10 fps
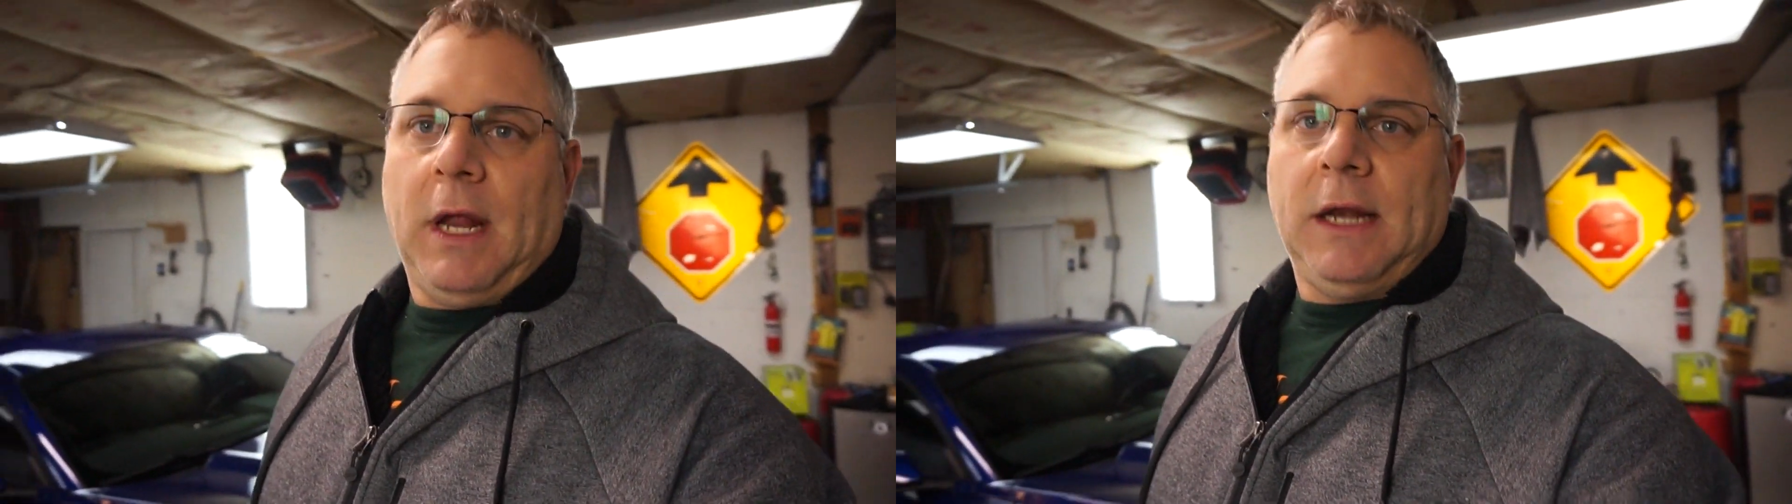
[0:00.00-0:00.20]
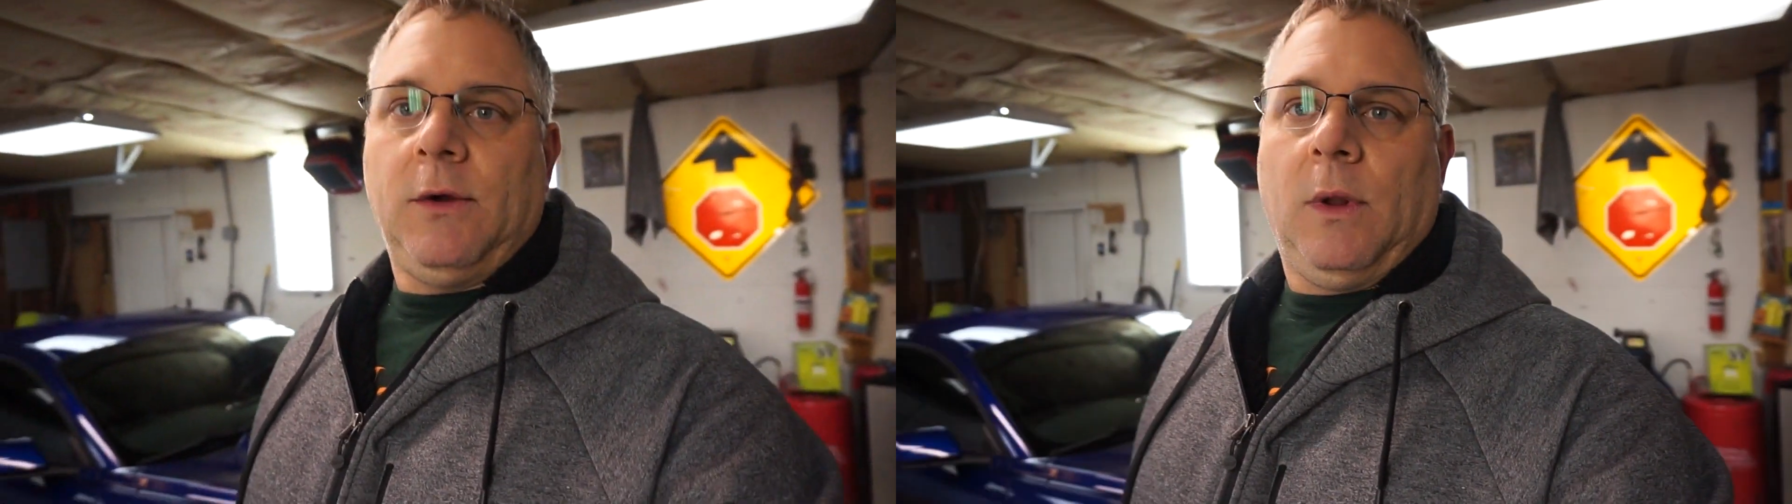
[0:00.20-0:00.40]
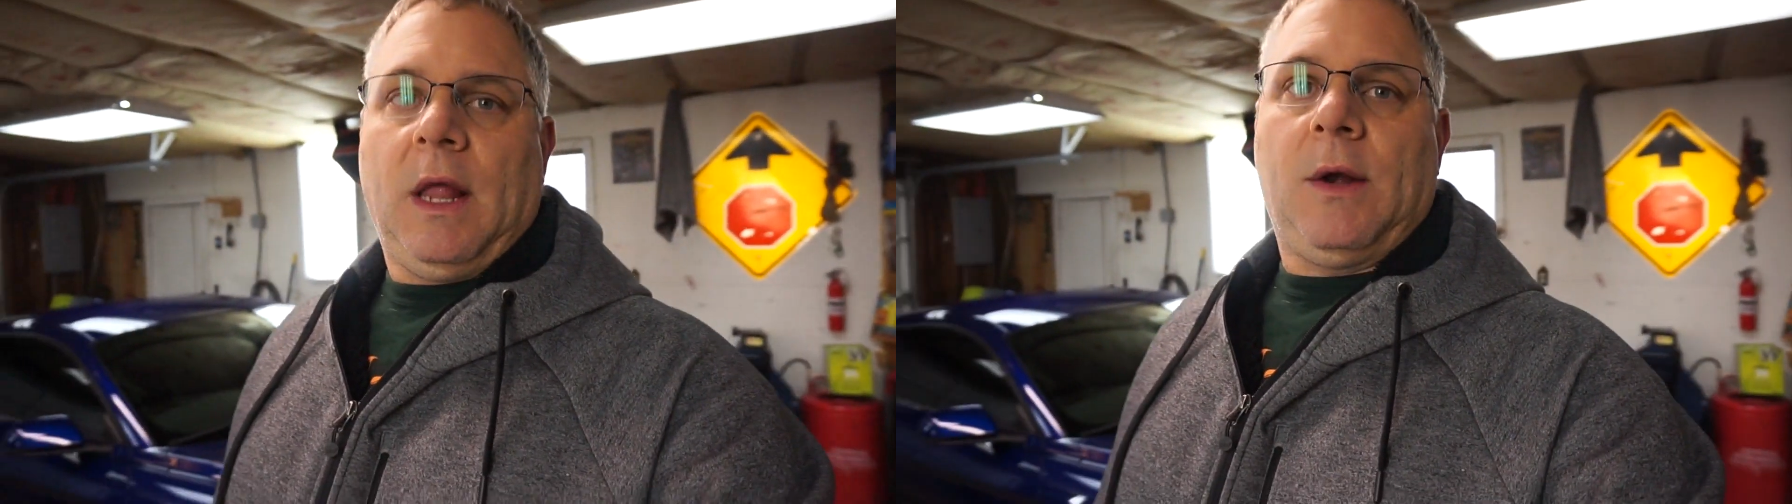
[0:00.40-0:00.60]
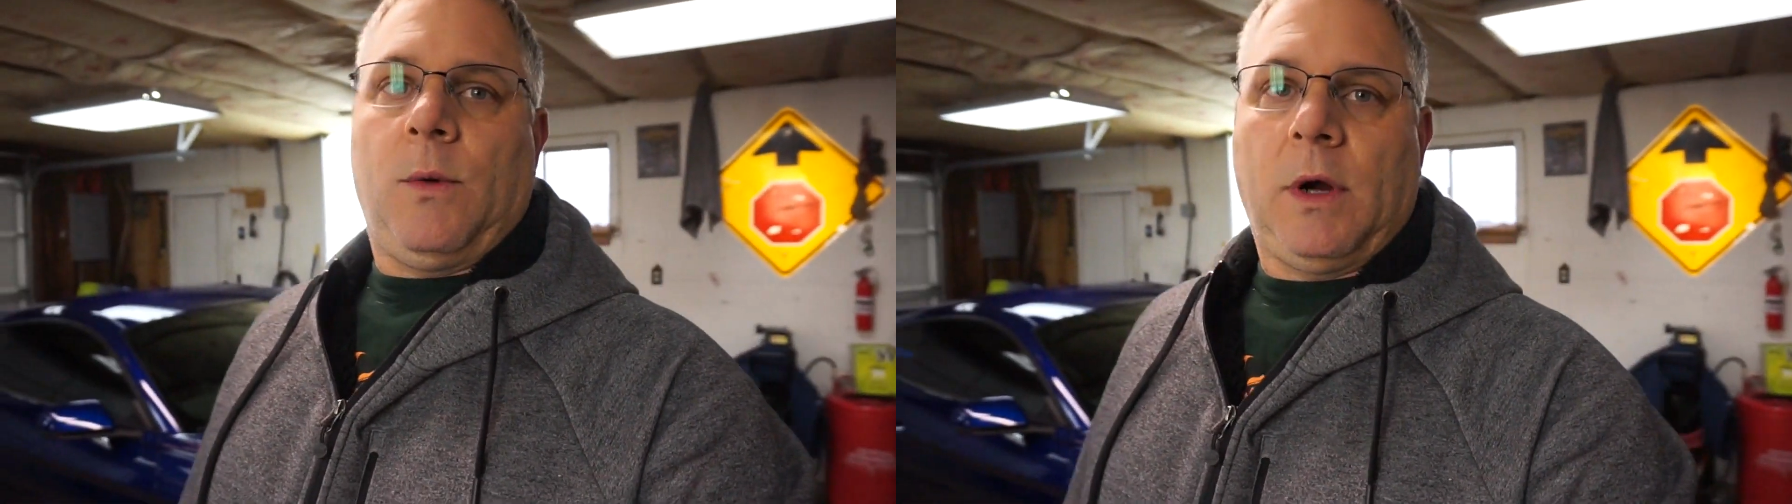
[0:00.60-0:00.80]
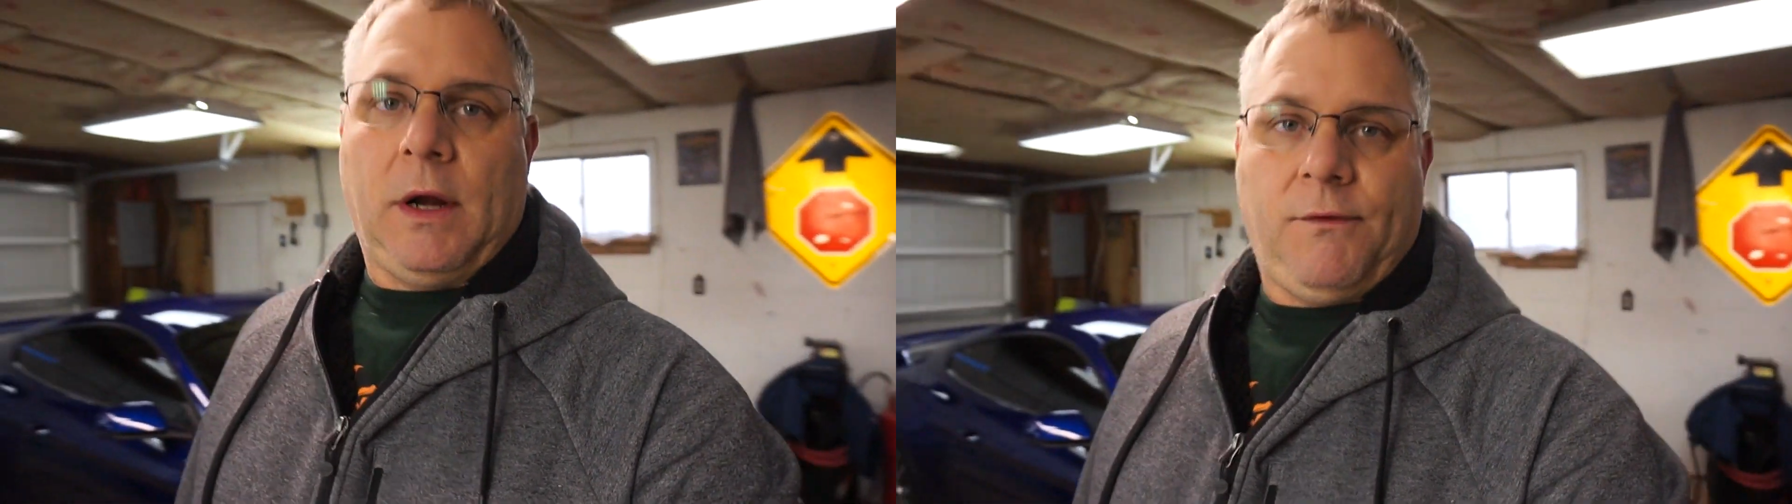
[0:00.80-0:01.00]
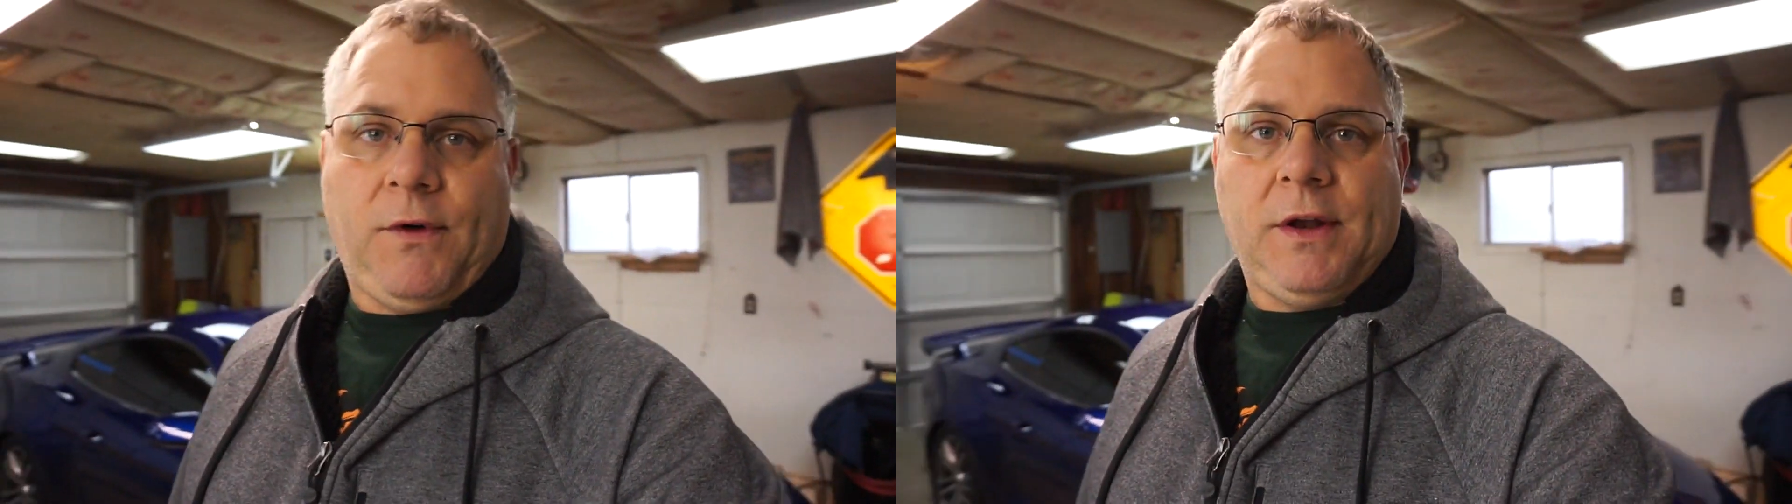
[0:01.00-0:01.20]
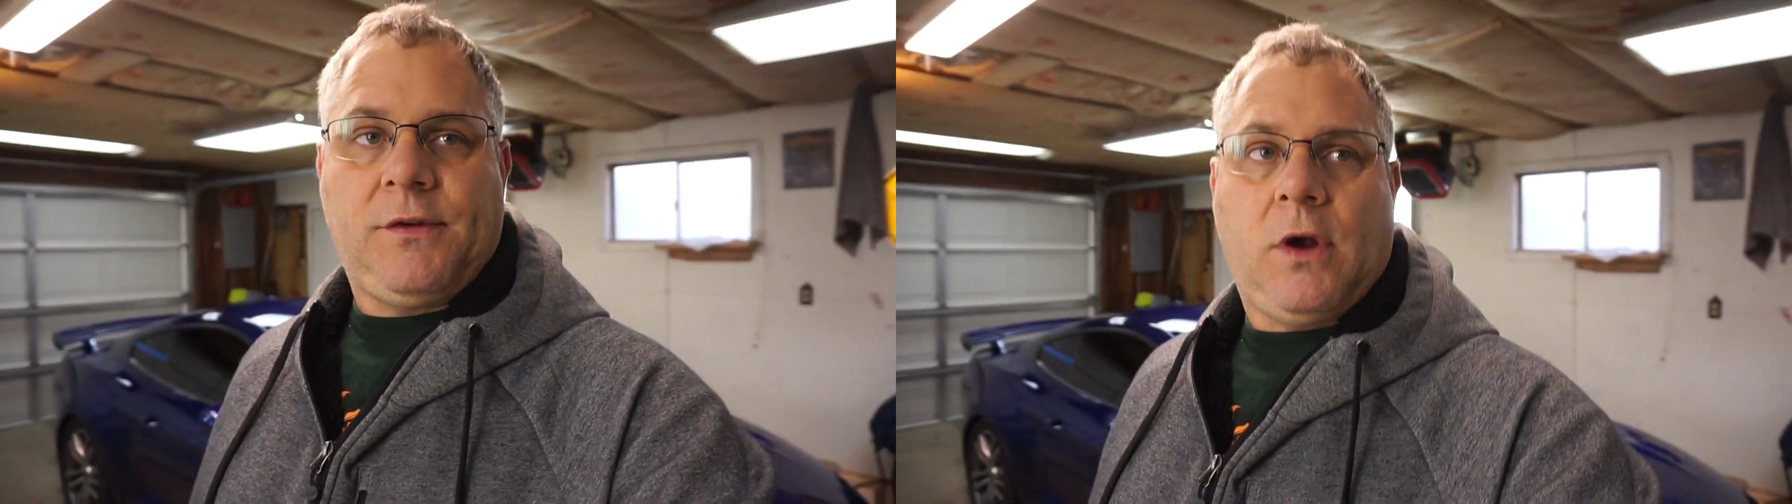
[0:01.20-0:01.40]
I do a lot of work on friends'